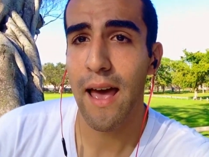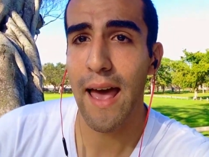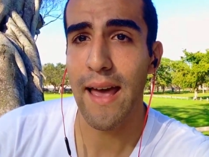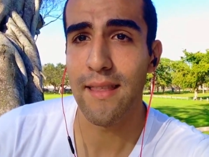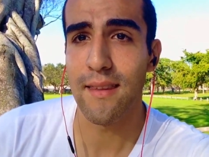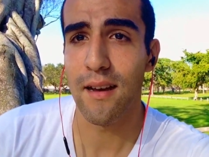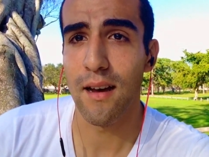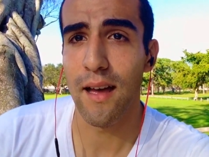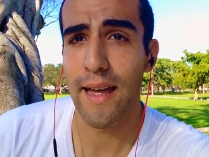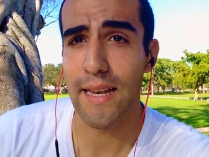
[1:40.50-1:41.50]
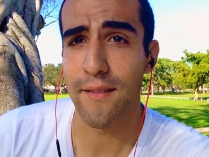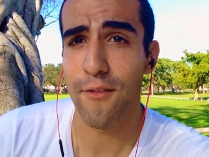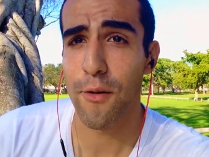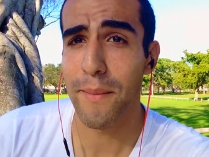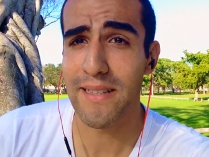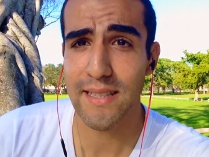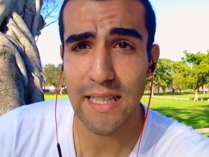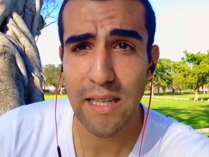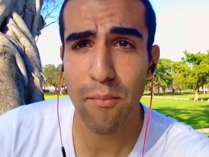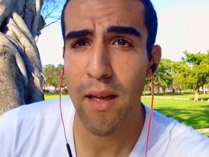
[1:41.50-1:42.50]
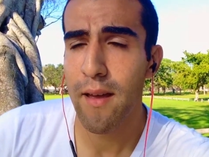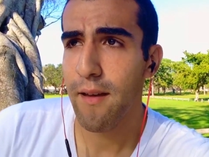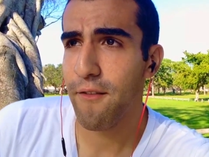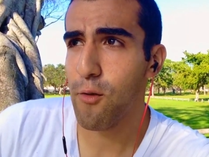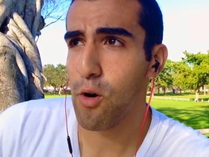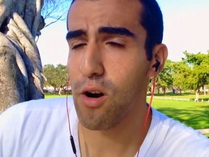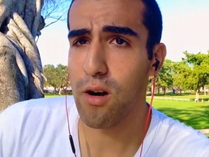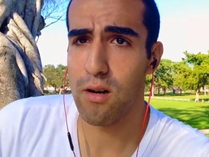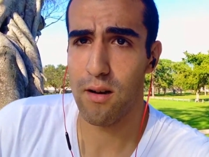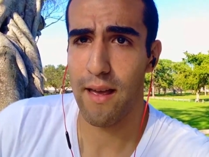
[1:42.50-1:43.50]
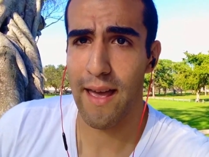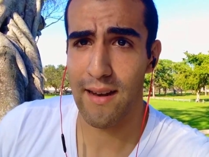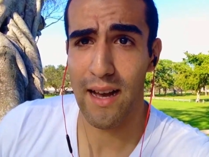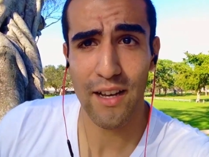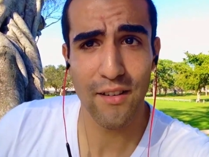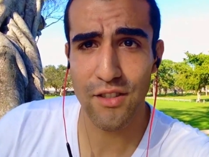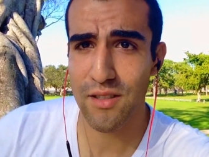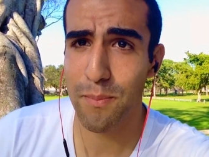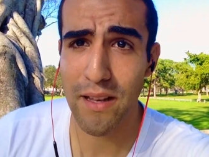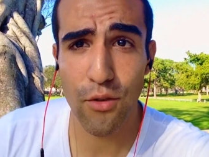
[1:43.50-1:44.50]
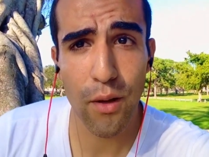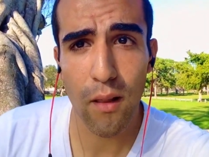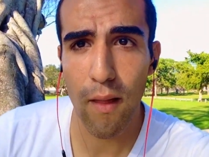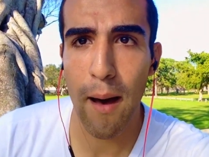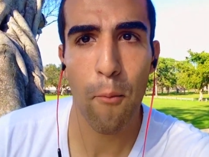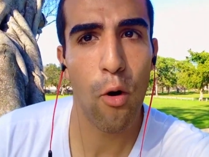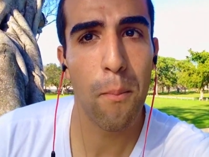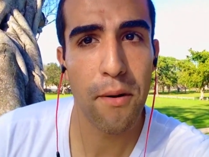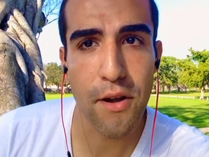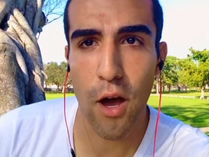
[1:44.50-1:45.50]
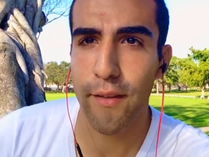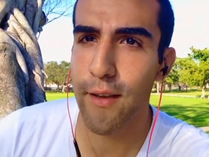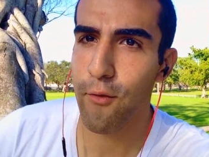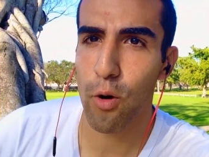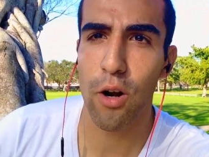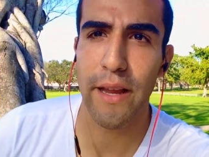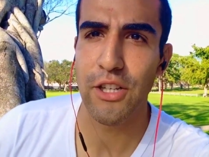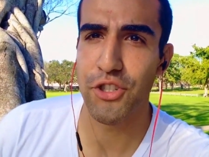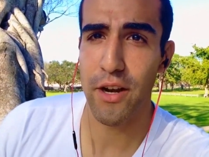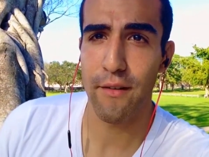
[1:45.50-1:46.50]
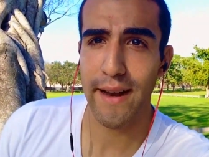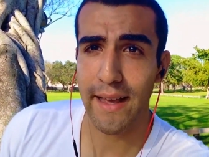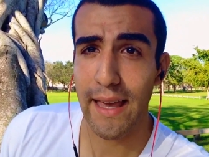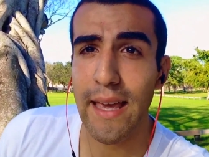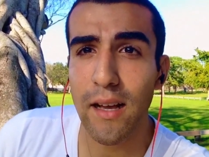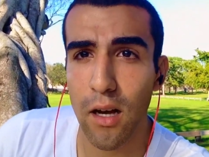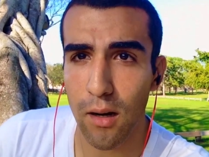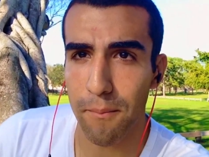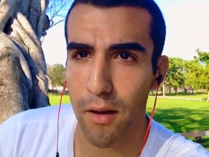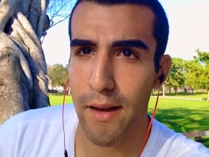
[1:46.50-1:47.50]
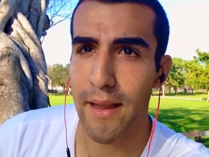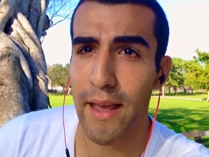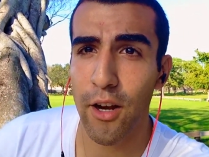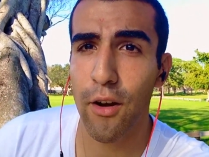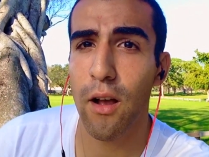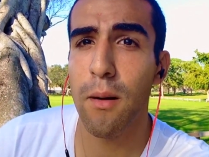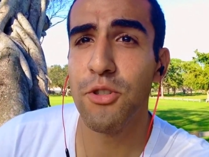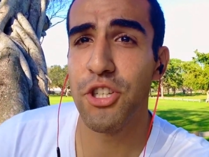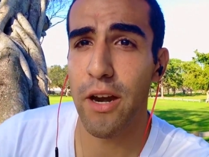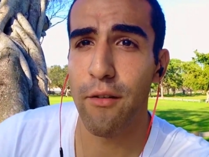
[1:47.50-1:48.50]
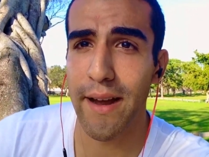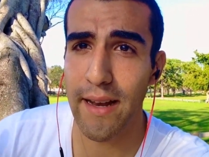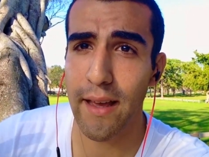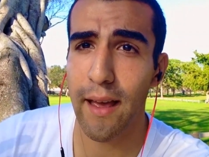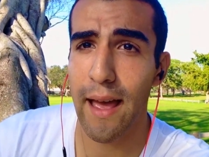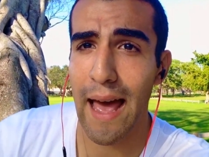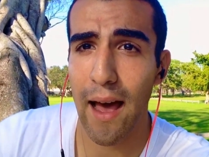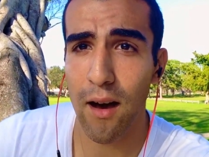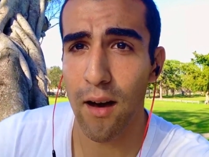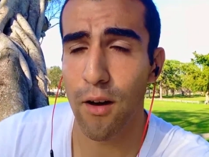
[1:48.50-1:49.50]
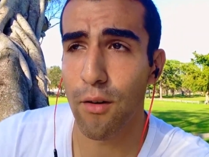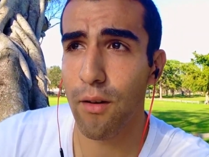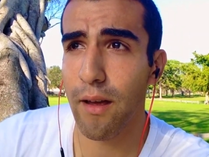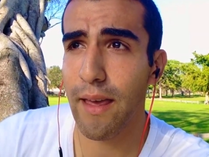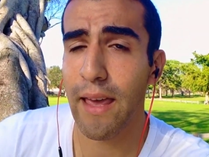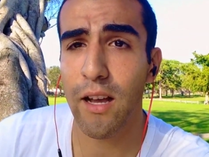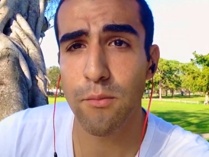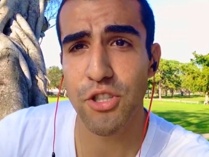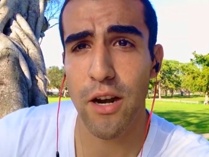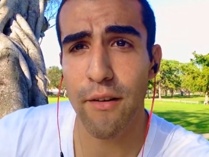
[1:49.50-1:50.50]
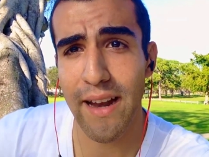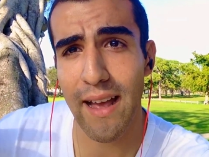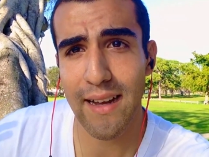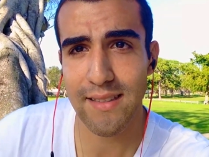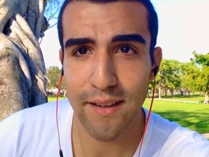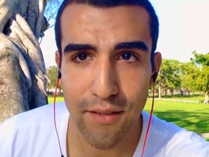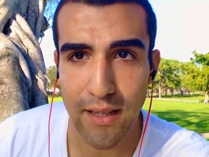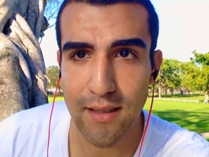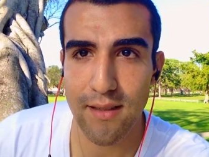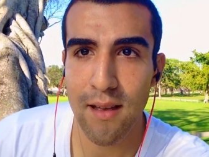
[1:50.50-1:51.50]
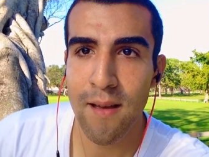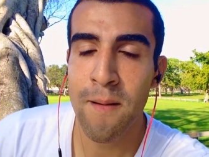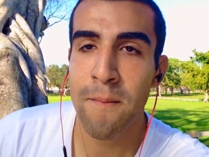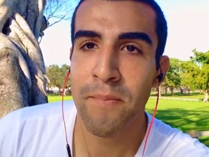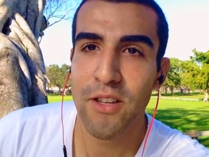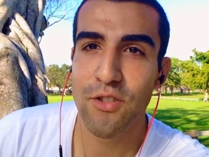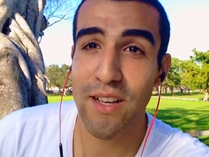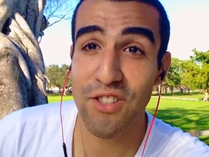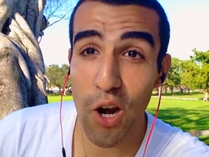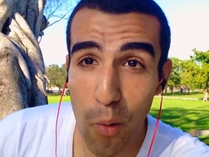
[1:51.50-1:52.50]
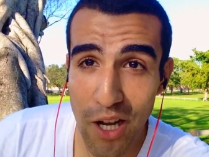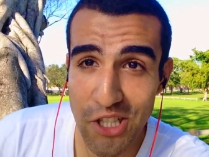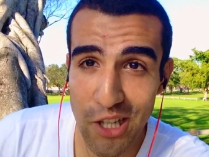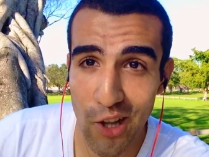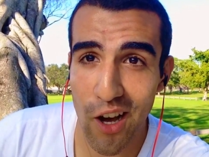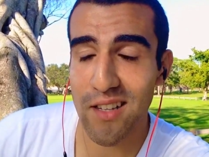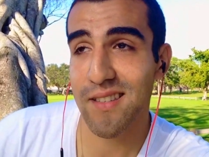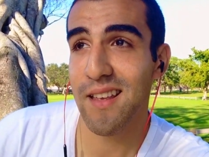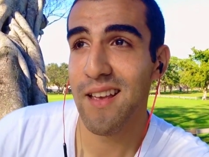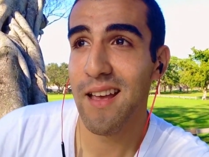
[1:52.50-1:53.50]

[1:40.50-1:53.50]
and uh, and for my team, for and I could have just been doing a lot more productive work and generating income and income generating uh, income generating activities. So I start watching Lost.